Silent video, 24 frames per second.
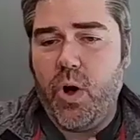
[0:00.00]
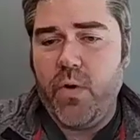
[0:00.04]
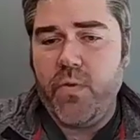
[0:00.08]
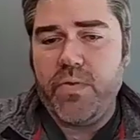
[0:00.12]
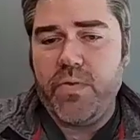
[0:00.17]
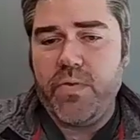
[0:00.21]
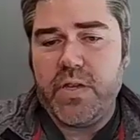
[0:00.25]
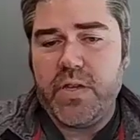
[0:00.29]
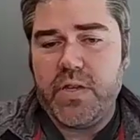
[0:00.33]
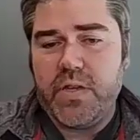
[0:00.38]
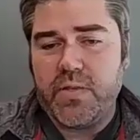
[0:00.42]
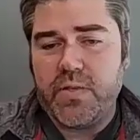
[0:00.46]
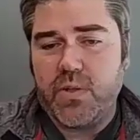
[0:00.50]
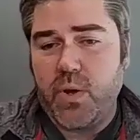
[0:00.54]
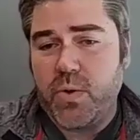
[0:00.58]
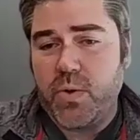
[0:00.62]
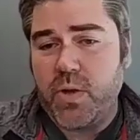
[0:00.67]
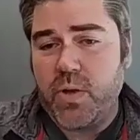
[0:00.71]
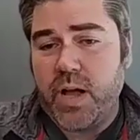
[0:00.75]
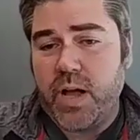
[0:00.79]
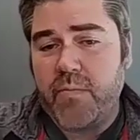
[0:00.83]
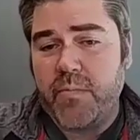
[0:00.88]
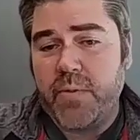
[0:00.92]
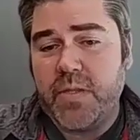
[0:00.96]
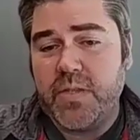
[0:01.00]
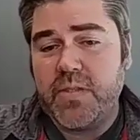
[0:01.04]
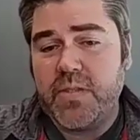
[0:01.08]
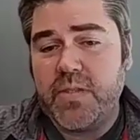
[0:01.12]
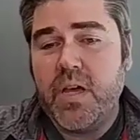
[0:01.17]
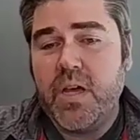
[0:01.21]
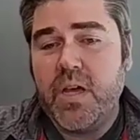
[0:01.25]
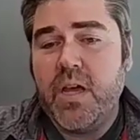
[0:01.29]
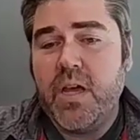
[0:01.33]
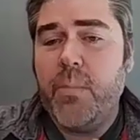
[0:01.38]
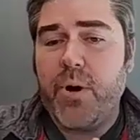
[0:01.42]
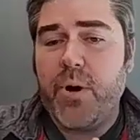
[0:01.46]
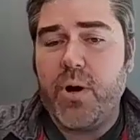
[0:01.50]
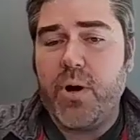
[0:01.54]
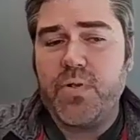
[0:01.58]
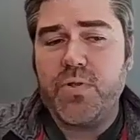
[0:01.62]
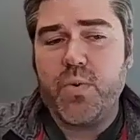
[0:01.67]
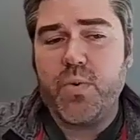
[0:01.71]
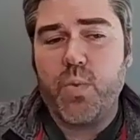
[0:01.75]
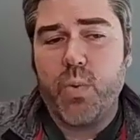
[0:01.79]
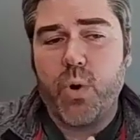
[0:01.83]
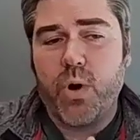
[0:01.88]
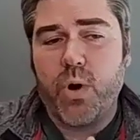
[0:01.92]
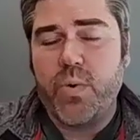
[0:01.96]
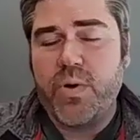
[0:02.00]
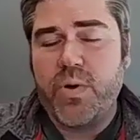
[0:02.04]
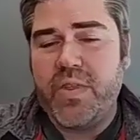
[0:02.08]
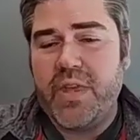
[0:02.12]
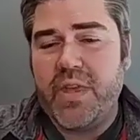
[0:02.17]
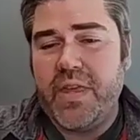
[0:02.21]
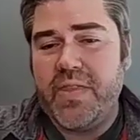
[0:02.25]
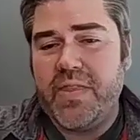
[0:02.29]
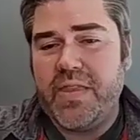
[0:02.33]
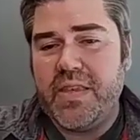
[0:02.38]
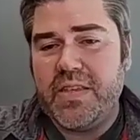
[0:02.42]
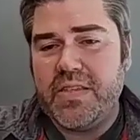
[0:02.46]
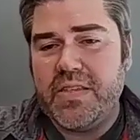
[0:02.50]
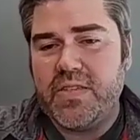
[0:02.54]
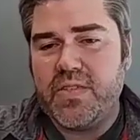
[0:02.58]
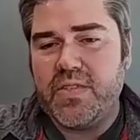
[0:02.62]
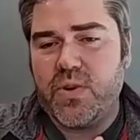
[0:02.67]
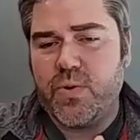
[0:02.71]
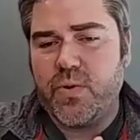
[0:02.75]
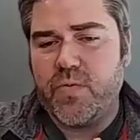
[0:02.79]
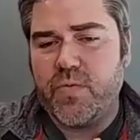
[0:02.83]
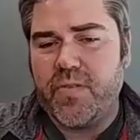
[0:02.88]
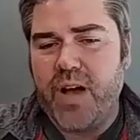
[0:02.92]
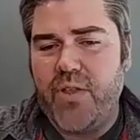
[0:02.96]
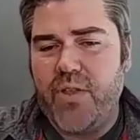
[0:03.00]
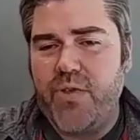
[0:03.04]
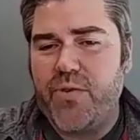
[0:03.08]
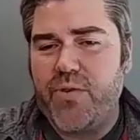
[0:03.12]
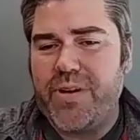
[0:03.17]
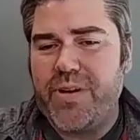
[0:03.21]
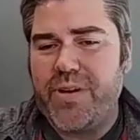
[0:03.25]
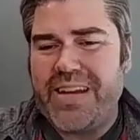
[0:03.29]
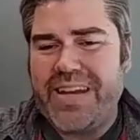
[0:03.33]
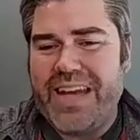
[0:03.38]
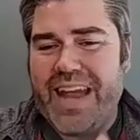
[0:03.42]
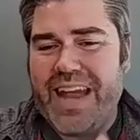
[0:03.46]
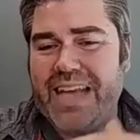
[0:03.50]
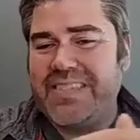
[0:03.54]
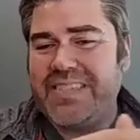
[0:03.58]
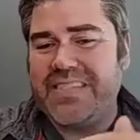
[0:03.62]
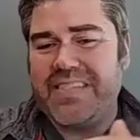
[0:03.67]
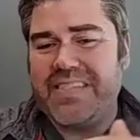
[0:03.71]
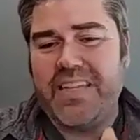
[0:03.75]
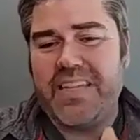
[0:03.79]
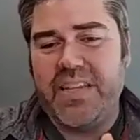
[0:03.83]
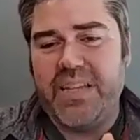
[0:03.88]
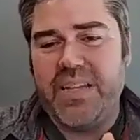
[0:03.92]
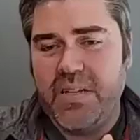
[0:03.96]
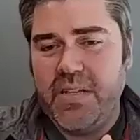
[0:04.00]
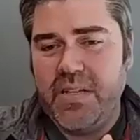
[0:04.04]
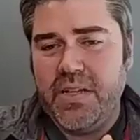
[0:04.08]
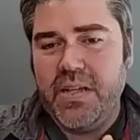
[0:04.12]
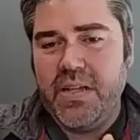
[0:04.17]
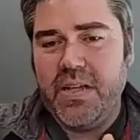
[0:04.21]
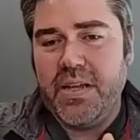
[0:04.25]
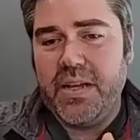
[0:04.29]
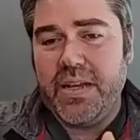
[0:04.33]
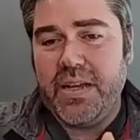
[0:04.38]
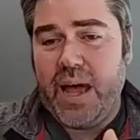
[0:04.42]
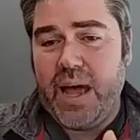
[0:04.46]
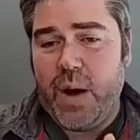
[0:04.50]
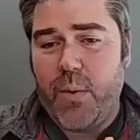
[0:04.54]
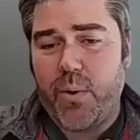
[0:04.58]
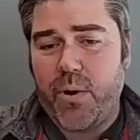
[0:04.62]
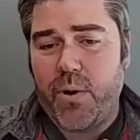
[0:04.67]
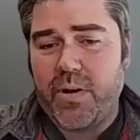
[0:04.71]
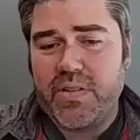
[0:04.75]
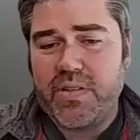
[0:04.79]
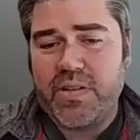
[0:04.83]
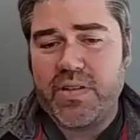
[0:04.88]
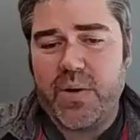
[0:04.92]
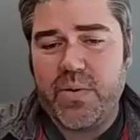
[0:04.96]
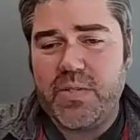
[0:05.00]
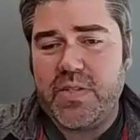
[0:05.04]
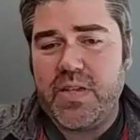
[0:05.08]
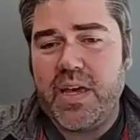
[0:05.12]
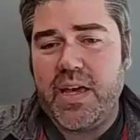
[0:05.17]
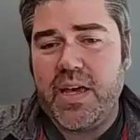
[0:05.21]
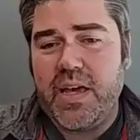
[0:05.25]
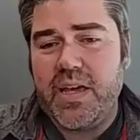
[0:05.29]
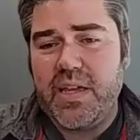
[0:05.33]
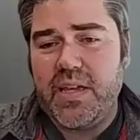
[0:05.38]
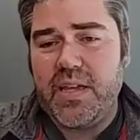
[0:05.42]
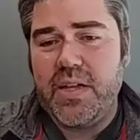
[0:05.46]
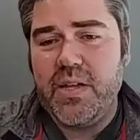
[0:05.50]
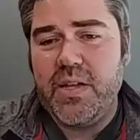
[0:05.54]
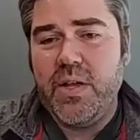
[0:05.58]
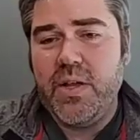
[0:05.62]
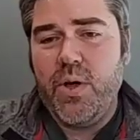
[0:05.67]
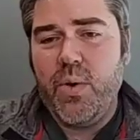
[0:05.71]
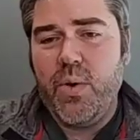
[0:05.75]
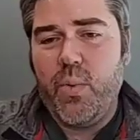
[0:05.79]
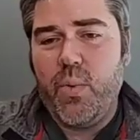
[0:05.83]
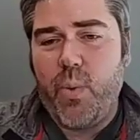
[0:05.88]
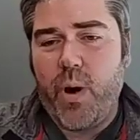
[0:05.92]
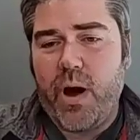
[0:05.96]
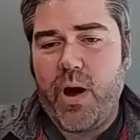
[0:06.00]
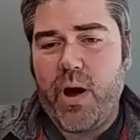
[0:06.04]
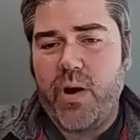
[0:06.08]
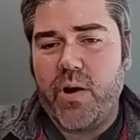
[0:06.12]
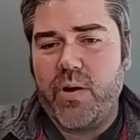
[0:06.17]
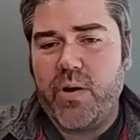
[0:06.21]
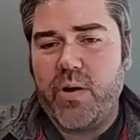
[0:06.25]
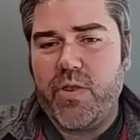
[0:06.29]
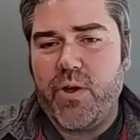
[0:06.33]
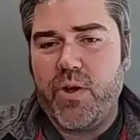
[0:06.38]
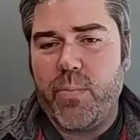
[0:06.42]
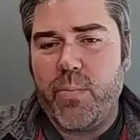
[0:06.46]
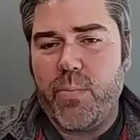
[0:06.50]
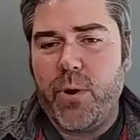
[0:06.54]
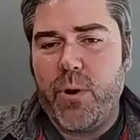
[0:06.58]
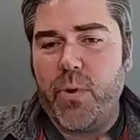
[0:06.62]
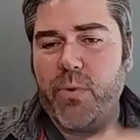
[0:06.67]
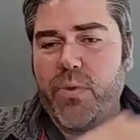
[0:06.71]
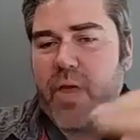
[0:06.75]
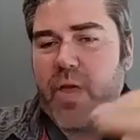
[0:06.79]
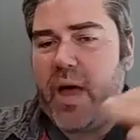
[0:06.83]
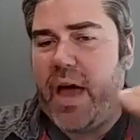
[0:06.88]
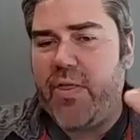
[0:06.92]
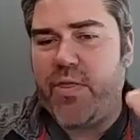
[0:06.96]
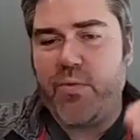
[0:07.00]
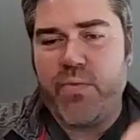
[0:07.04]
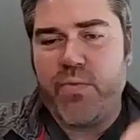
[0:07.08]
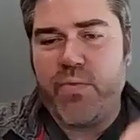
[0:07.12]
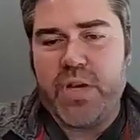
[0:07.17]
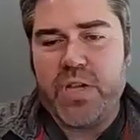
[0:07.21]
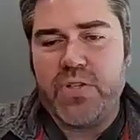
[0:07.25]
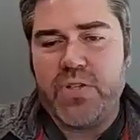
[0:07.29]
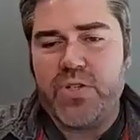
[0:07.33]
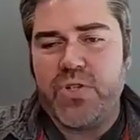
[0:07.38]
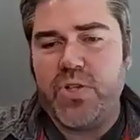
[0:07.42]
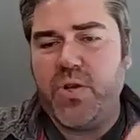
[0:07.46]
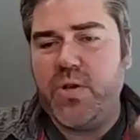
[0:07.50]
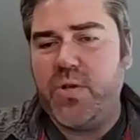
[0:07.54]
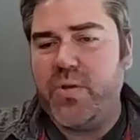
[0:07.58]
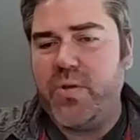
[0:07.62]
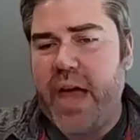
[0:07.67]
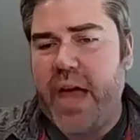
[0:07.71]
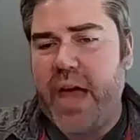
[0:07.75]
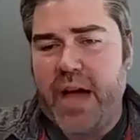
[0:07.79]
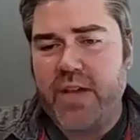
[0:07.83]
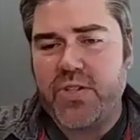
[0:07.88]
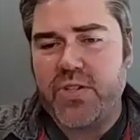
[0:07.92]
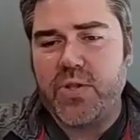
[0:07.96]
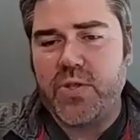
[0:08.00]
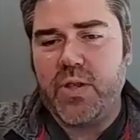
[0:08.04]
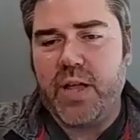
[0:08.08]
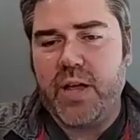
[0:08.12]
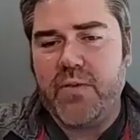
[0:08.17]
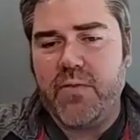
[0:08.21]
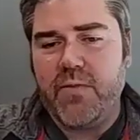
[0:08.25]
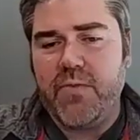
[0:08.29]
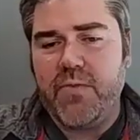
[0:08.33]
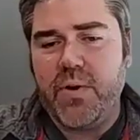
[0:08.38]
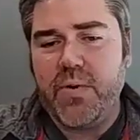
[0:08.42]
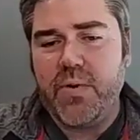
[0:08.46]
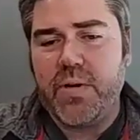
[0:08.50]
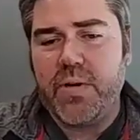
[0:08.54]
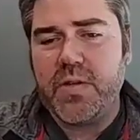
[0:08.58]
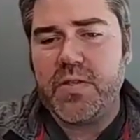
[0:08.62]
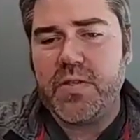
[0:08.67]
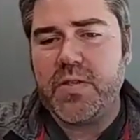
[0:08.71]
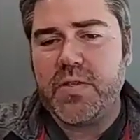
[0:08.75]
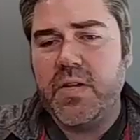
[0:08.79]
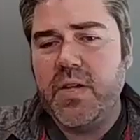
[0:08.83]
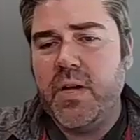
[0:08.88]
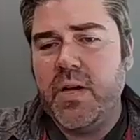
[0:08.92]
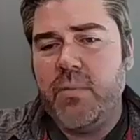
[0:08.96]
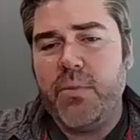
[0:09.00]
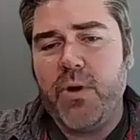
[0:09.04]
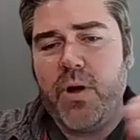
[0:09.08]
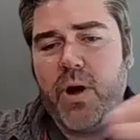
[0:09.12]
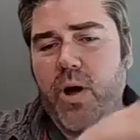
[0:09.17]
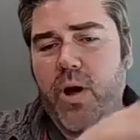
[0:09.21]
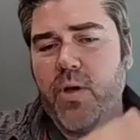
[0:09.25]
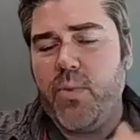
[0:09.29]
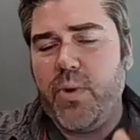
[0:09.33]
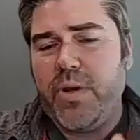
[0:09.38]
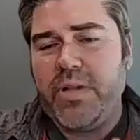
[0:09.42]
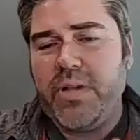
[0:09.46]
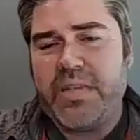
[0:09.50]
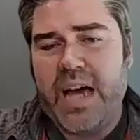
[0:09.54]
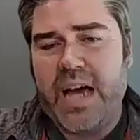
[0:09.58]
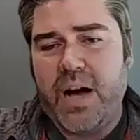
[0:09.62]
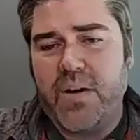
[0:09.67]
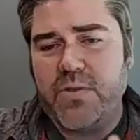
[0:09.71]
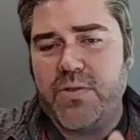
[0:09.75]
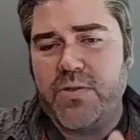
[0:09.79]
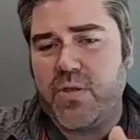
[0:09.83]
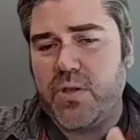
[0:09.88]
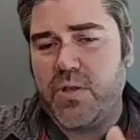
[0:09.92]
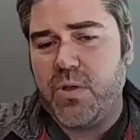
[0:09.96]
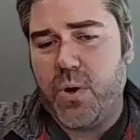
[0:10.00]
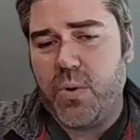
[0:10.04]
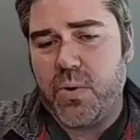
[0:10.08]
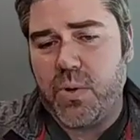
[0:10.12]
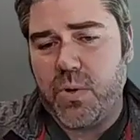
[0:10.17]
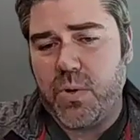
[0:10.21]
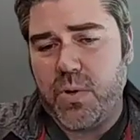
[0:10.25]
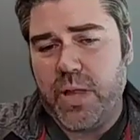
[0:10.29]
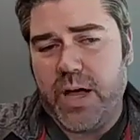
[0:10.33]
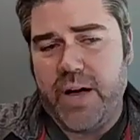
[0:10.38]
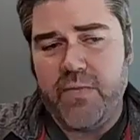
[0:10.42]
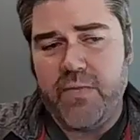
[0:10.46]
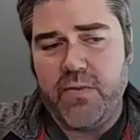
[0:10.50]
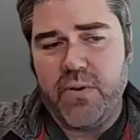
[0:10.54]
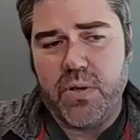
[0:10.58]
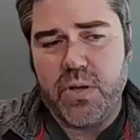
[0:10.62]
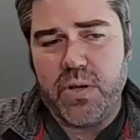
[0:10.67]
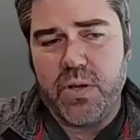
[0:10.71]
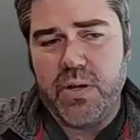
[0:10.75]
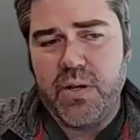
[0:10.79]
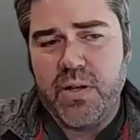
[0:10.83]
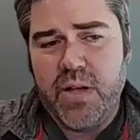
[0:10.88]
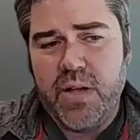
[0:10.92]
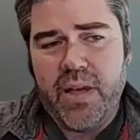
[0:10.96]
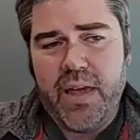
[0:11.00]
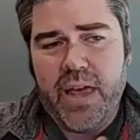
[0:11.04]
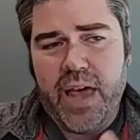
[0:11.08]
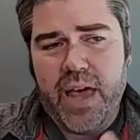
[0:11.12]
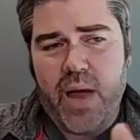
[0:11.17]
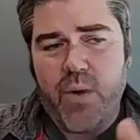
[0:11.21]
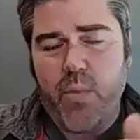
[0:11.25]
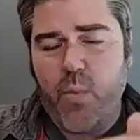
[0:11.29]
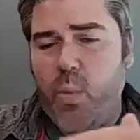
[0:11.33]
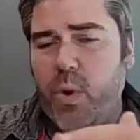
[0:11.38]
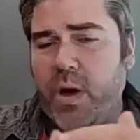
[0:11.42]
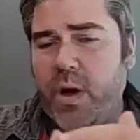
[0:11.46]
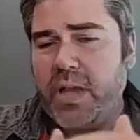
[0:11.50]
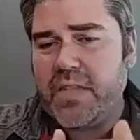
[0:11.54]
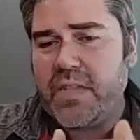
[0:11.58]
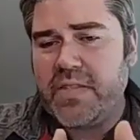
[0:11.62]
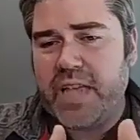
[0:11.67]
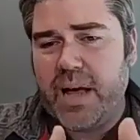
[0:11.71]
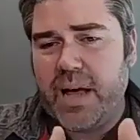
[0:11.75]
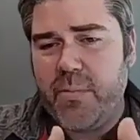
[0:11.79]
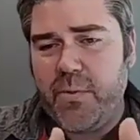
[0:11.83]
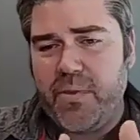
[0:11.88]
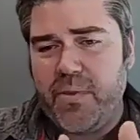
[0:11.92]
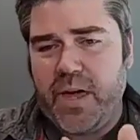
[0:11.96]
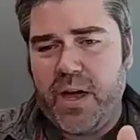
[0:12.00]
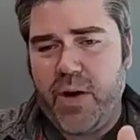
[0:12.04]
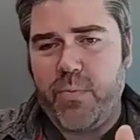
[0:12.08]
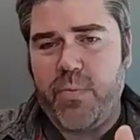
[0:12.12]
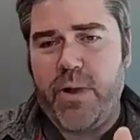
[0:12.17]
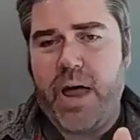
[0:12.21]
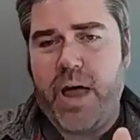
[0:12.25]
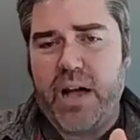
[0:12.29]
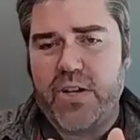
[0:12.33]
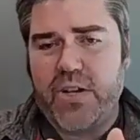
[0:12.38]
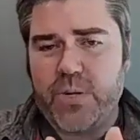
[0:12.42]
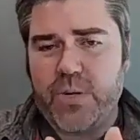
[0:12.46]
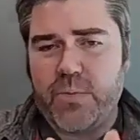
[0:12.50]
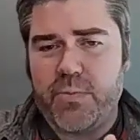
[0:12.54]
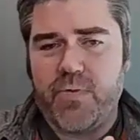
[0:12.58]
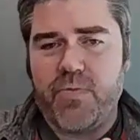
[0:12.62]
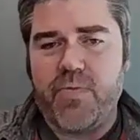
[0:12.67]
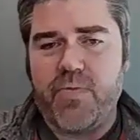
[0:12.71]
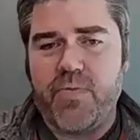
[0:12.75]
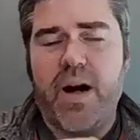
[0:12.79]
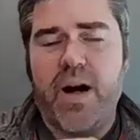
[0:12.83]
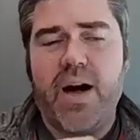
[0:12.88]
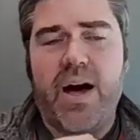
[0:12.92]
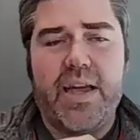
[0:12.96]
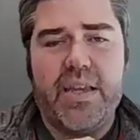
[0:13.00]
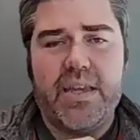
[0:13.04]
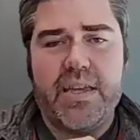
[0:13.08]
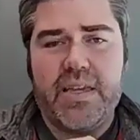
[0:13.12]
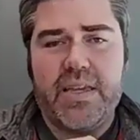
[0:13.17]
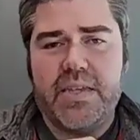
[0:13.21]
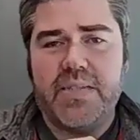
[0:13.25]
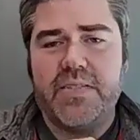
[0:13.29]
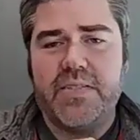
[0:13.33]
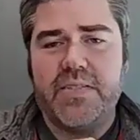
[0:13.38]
all of these local governments, but also work within these sort of other nested networks, I would say, where they're both at the regional, national level focus, but all the way down to the local level. And one example that I would actually provide